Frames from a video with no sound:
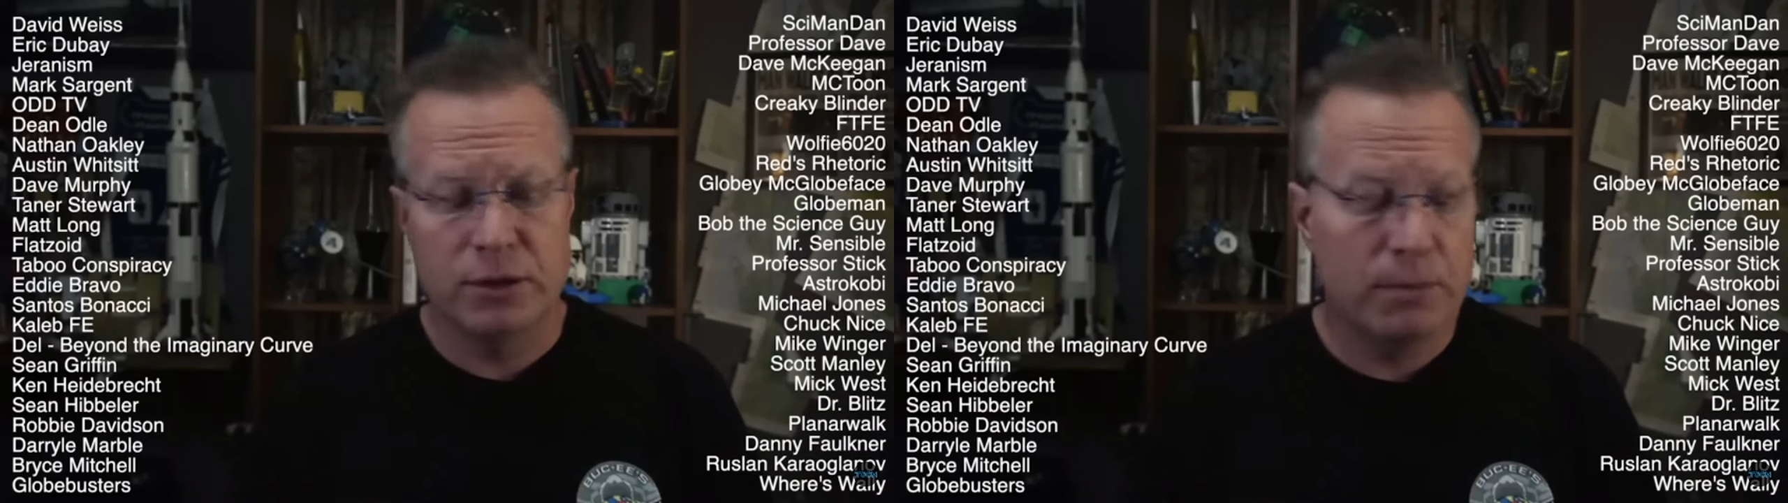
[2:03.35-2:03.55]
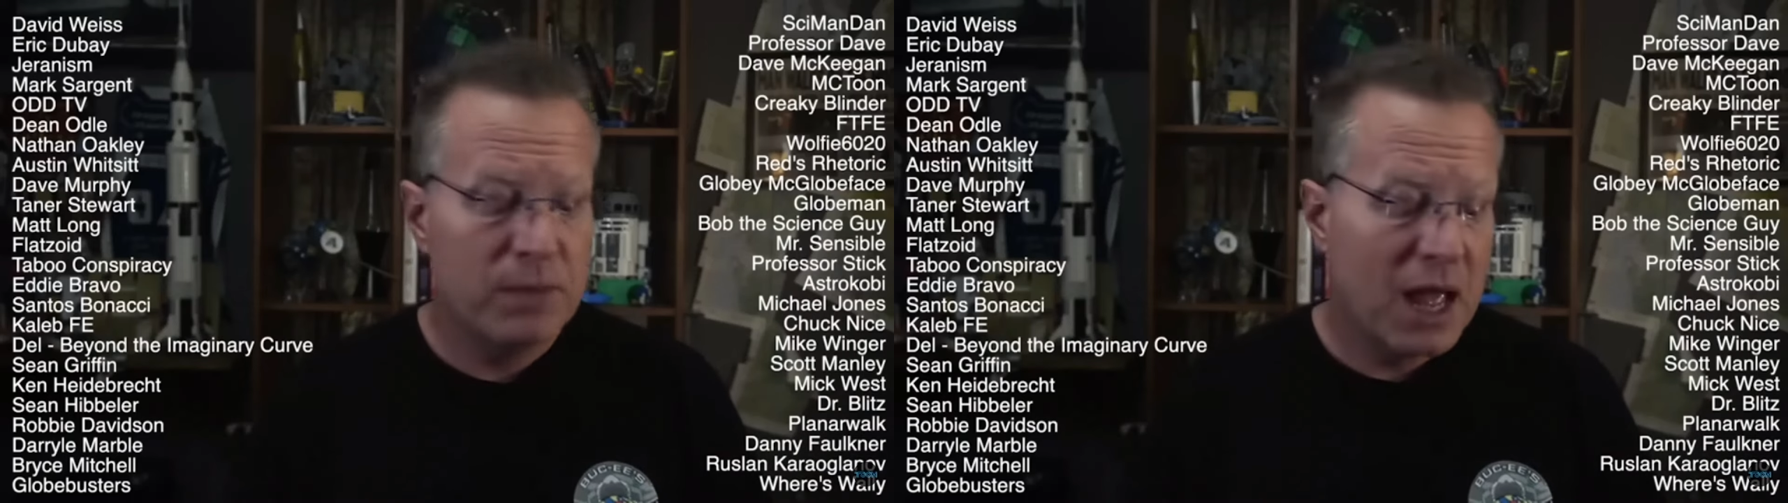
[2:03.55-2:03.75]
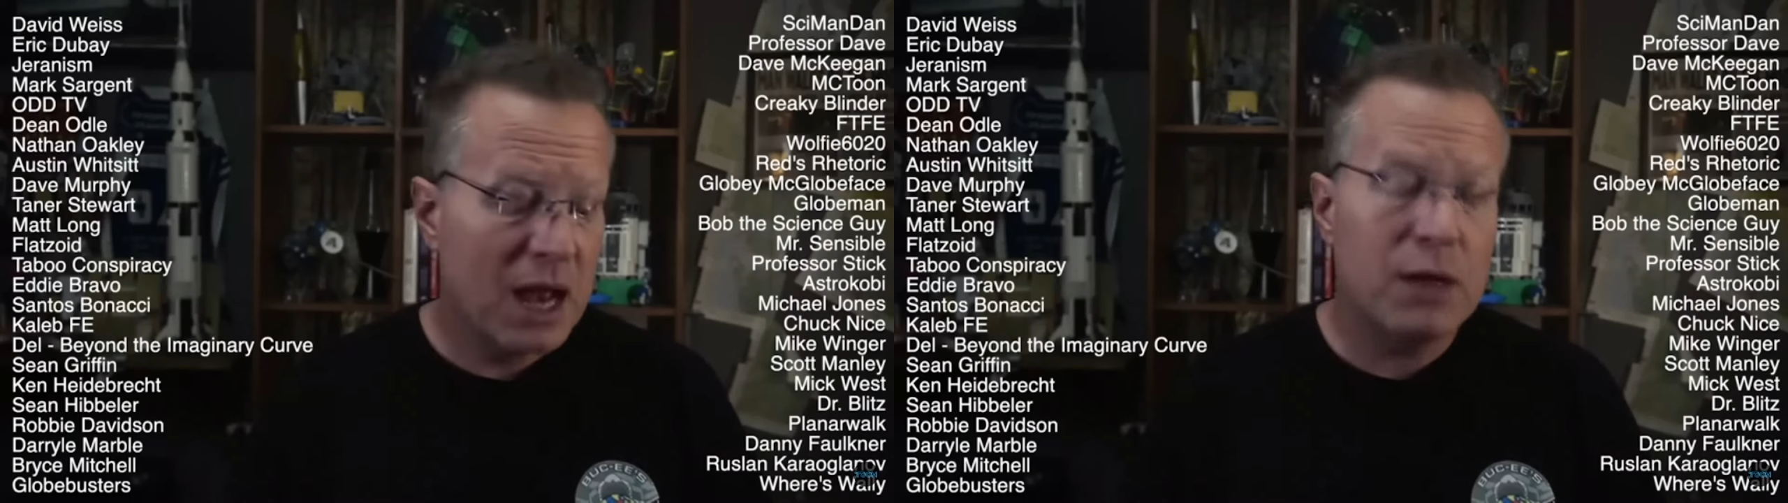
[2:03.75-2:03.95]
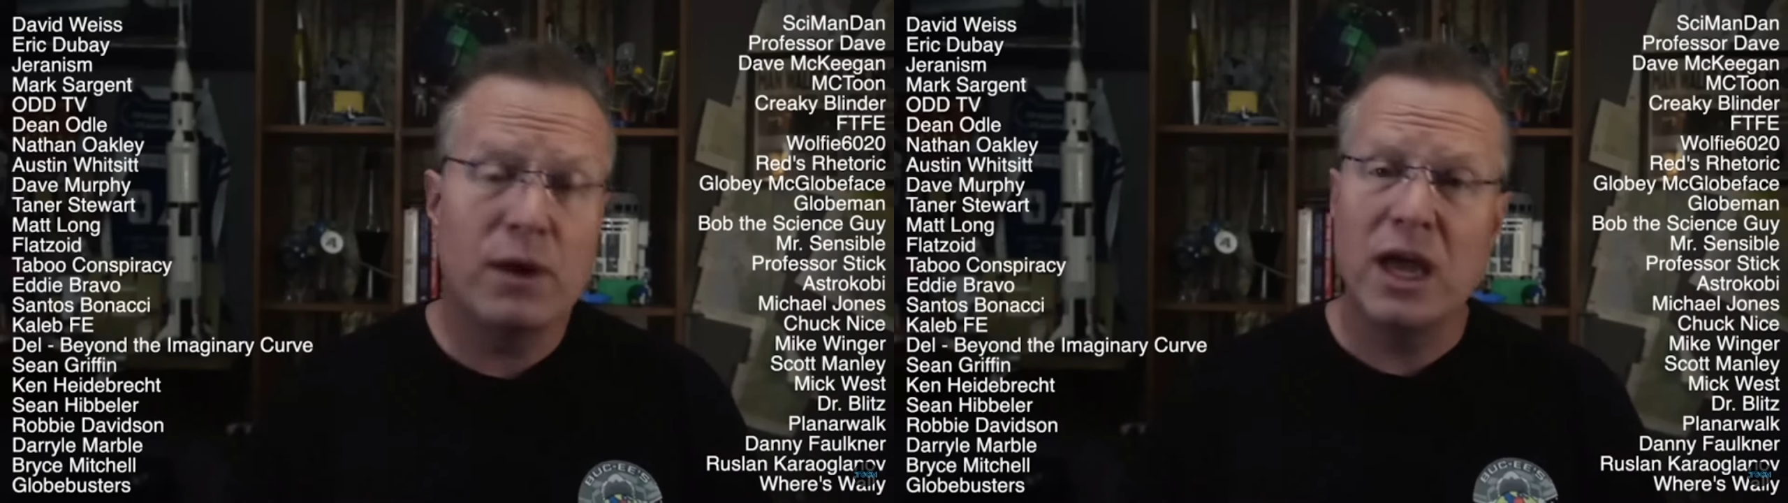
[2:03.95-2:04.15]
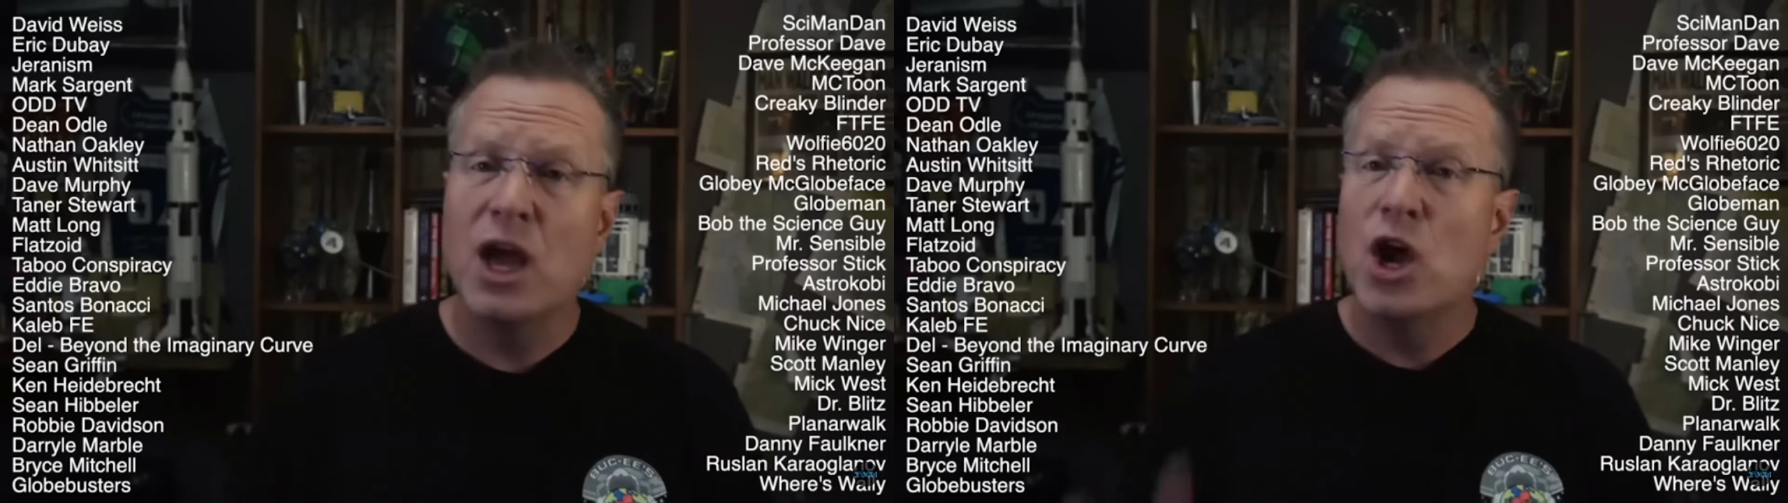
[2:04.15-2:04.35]
So,
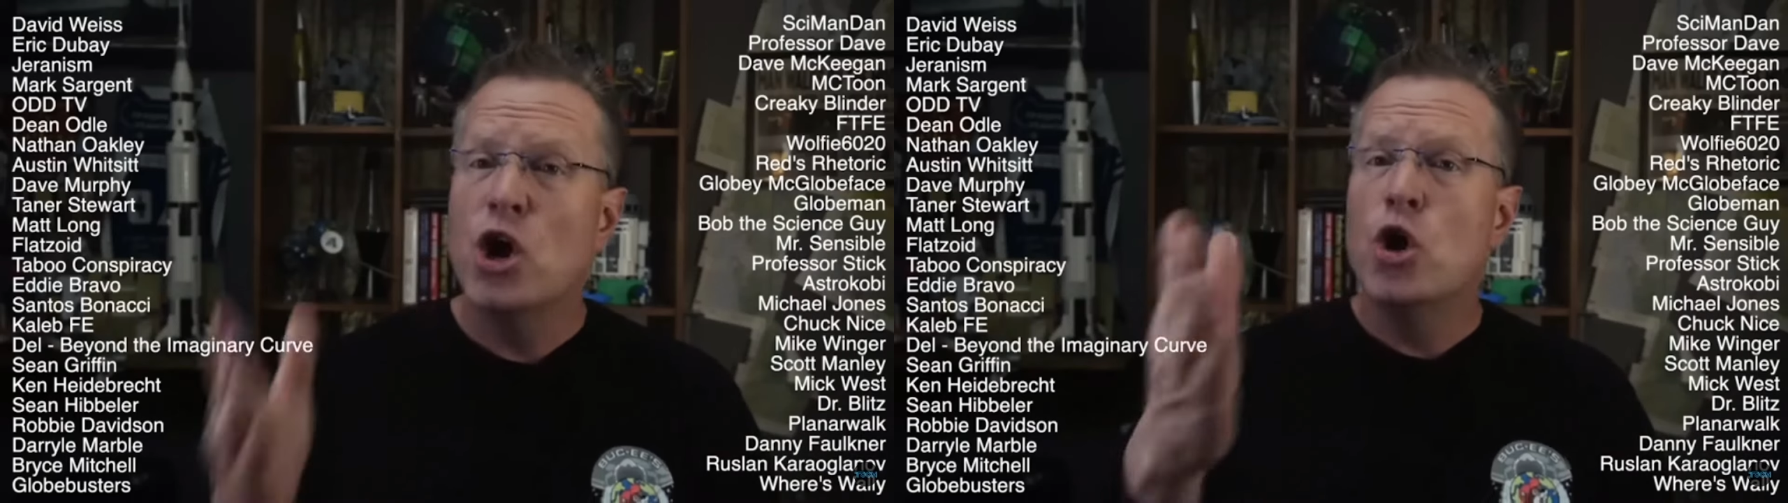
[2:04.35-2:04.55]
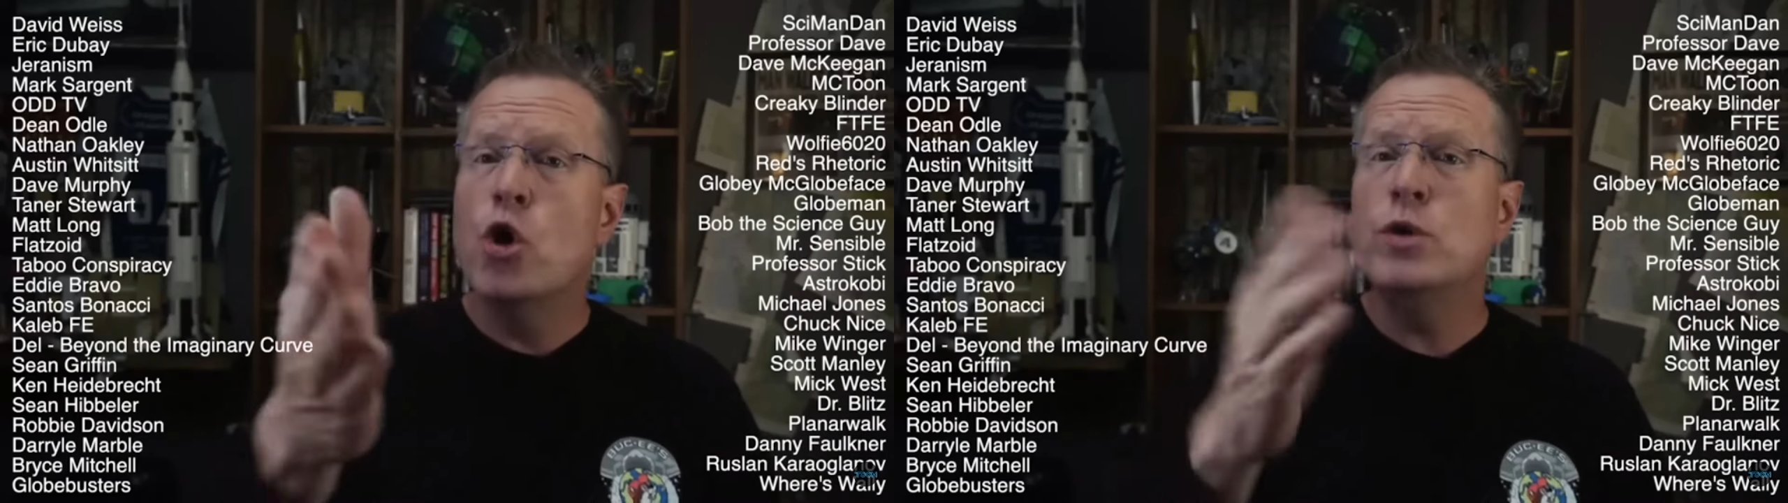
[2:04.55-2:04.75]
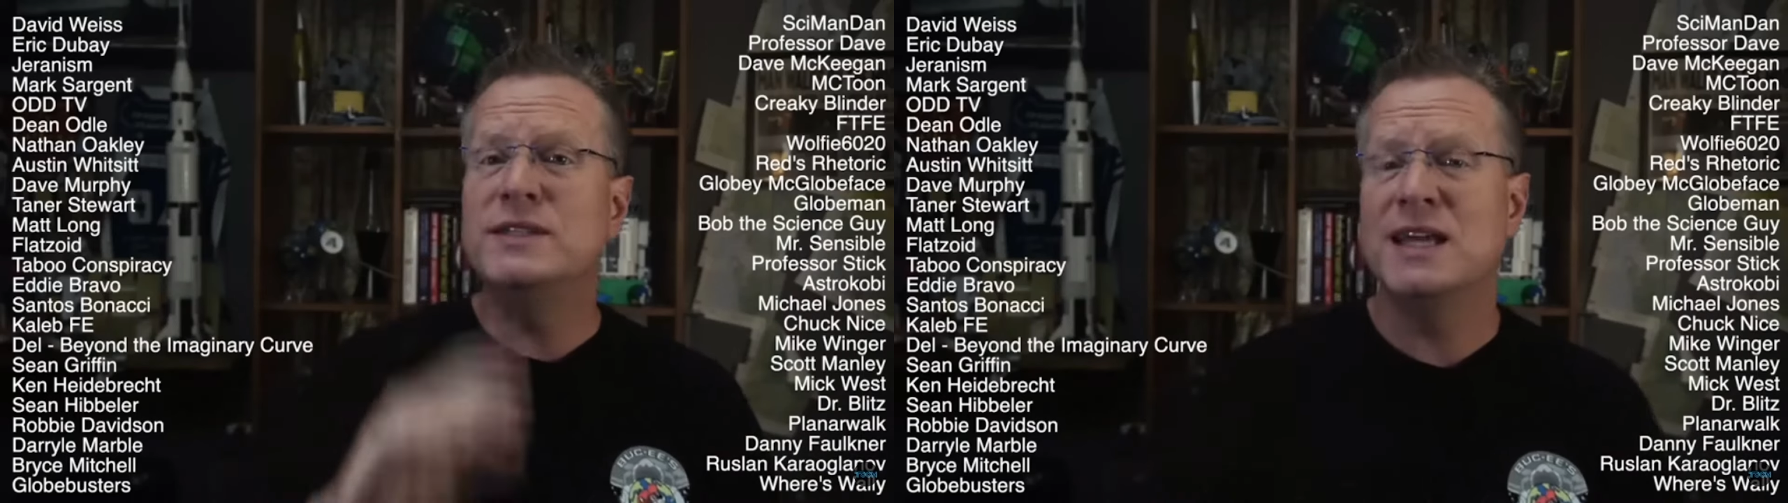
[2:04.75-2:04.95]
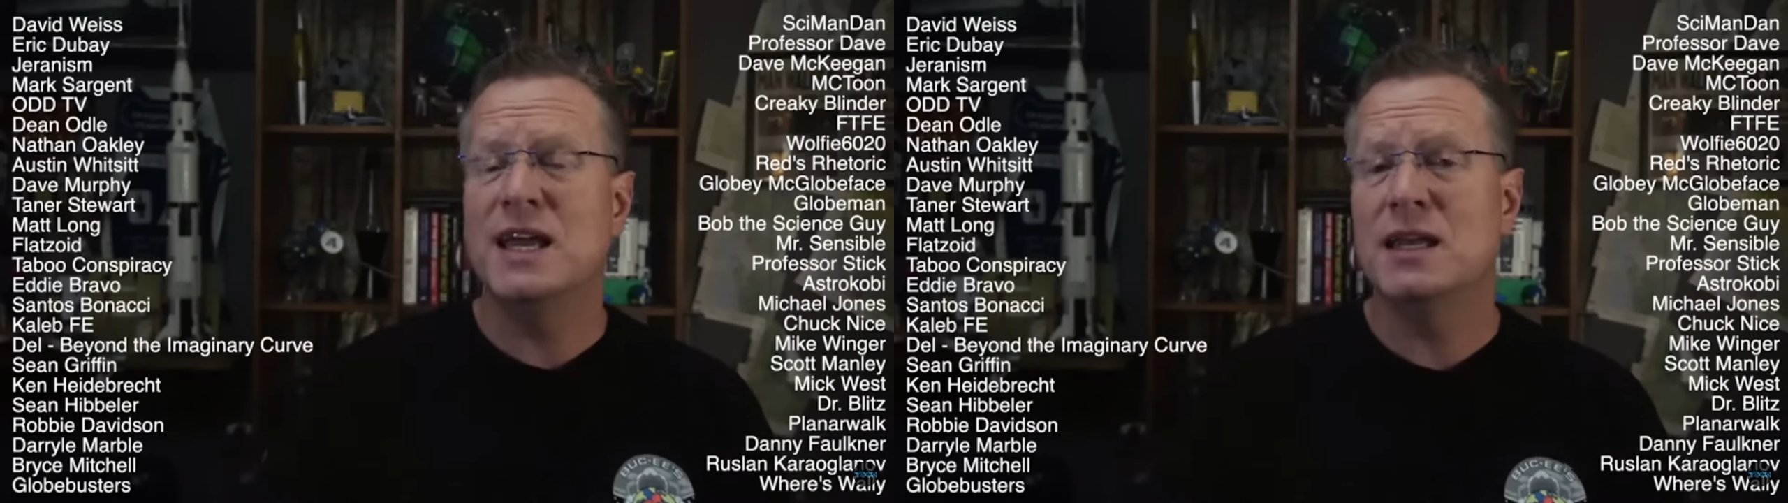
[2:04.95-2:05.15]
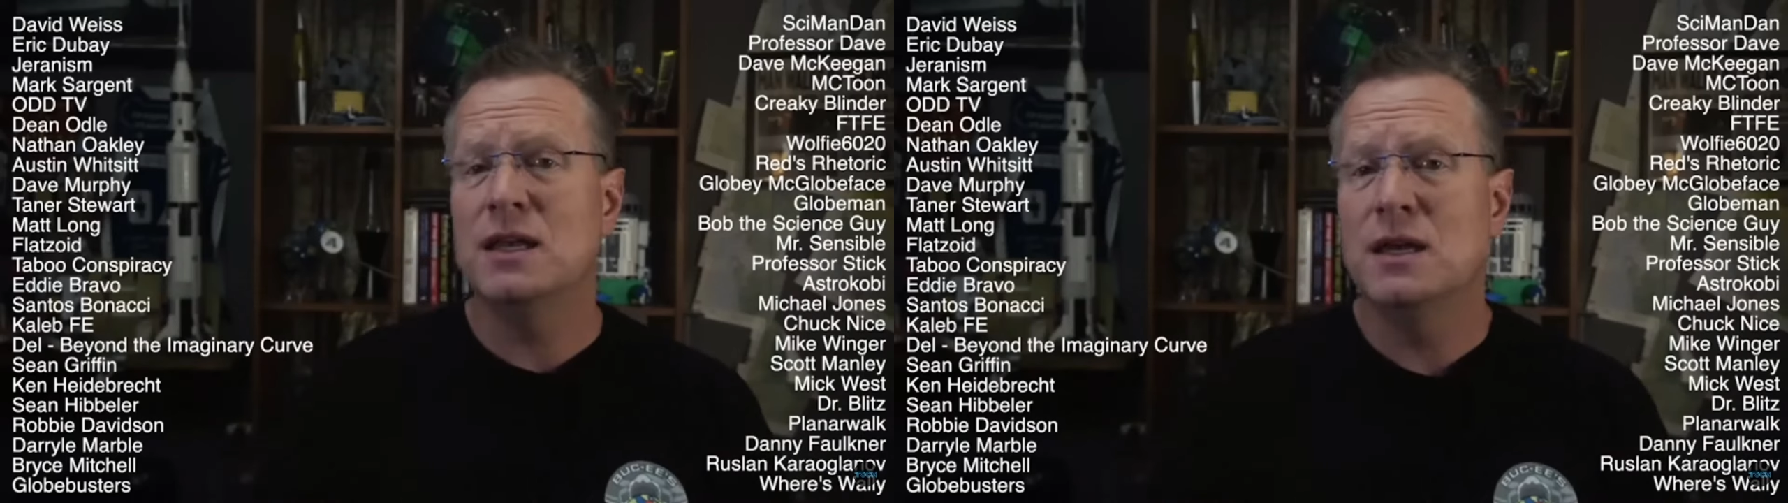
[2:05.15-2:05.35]
anyway, who's
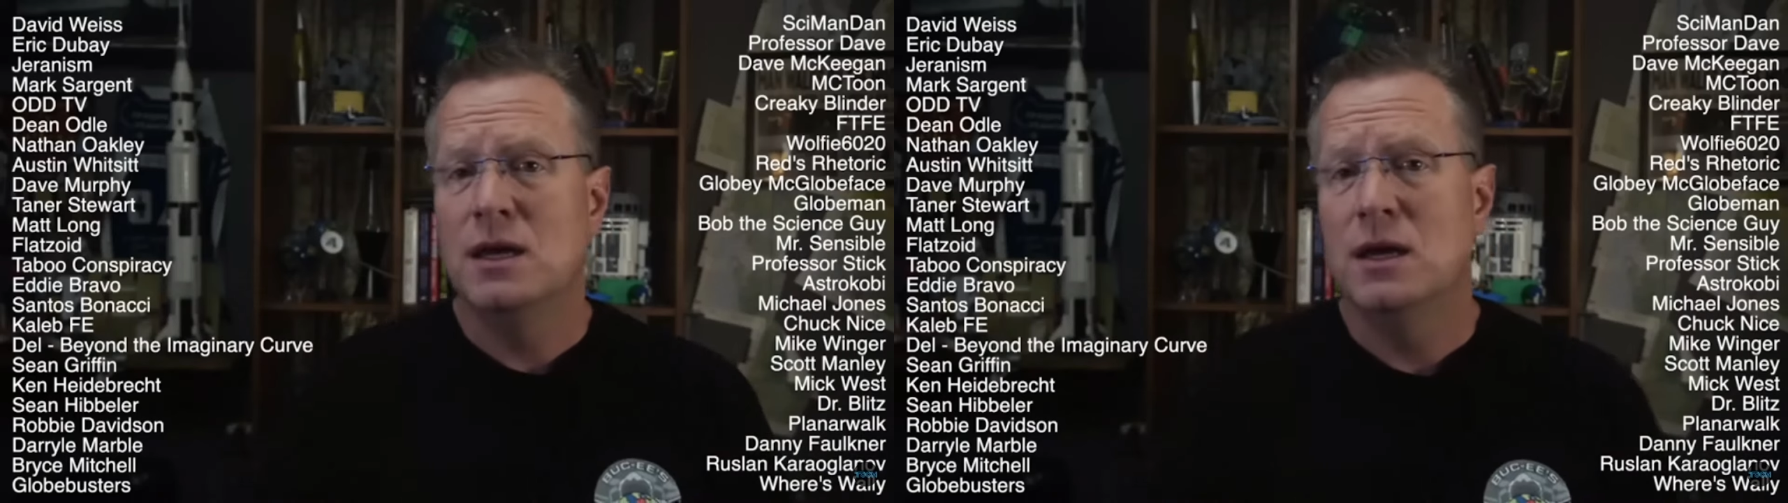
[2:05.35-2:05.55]
in?